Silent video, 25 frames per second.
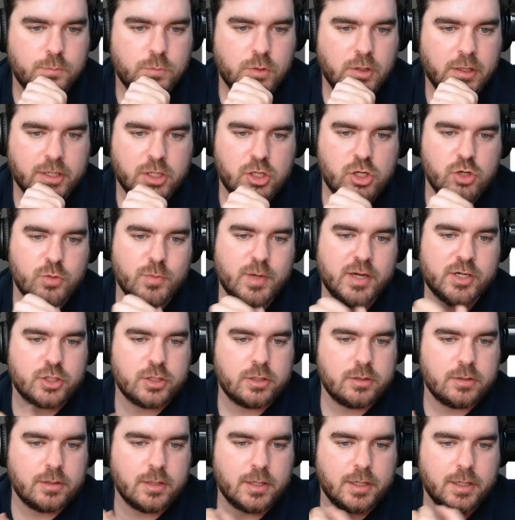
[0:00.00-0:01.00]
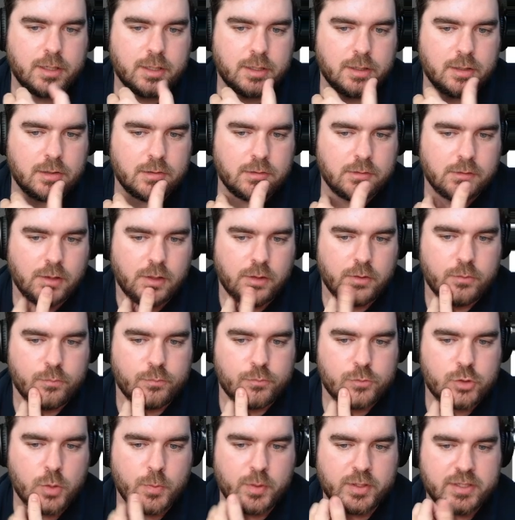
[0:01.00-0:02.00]
Like, can you imagine
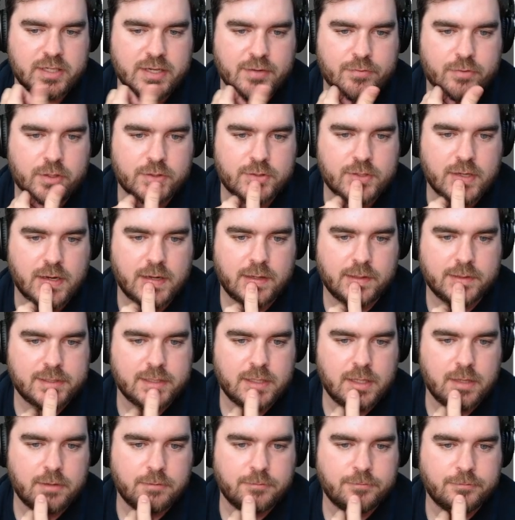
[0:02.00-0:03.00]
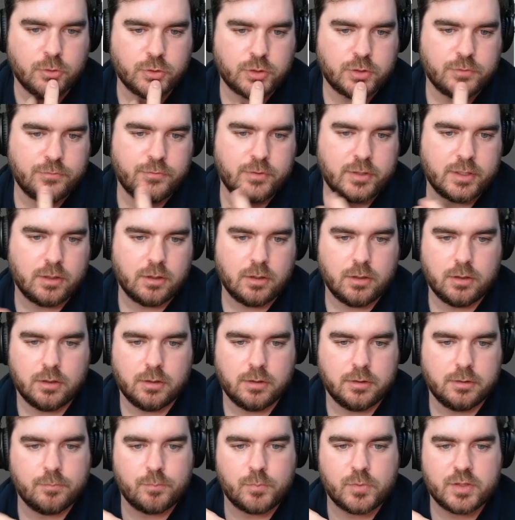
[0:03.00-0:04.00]
turn 1 Deafening Silence and then Force of Vigor
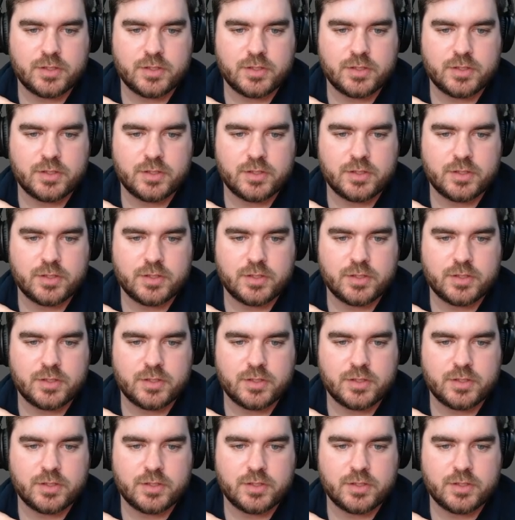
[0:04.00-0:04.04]
on